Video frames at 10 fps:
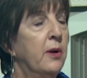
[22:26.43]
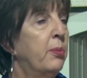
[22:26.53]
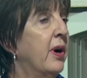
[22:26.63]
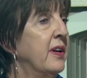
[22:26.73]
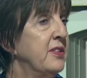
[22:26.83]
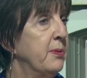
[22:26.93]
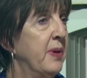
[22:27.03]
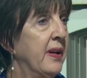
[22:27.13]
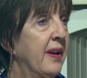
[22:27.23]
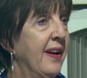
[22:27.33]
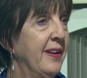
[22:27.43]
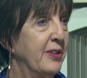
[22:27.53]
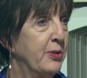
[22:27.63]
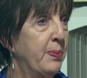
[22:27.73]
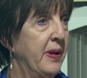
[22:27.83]
Prior to Medicaid
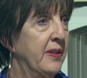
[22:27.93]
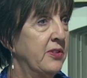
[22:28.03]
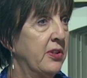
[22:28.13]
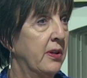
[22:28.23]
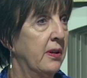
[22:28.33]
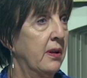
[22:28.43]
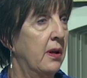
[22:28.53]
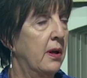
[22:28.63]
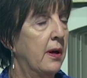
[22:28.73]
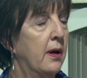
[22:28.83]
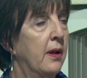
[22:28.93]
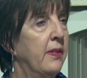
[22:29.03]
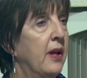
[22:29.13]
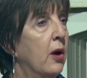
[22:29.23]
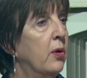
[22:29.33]
expansion, uh,
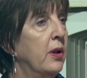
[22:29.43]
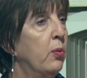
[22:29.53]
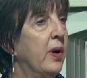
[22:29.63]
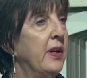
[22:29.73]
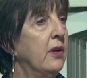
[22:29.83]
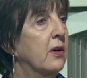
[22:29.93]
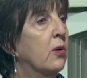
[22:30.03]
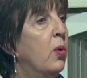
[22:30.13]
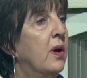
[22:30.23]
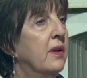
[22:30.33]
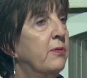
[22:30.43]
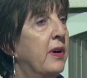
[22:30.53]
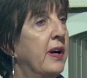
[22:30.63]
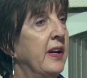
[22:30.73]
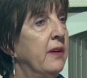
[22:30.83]
the only way you could
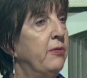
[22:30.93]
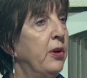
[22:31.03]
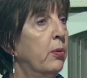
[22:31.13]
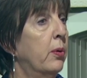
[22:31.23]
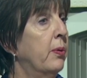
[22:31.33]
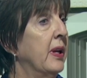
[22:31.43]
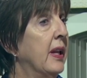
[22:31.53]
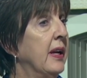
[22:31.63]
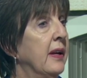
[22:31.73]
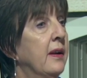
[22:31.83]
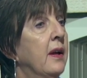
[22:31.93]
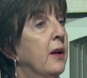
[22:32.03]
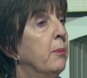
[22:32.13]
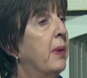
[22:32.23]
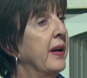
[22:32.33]
qualify if you were related
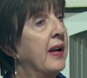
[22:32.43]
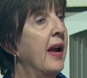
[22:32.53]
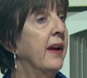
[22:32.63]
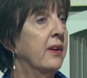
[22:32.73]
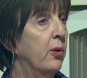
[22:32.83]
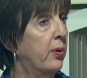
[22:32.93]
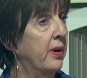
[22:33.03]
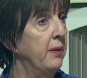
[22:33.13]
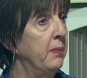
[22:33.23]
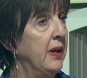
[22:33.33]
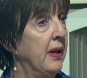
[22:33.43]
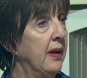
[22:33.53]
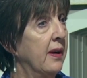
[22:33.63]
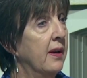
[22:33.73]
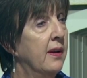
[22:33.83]
by category,
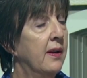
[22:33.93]
meaning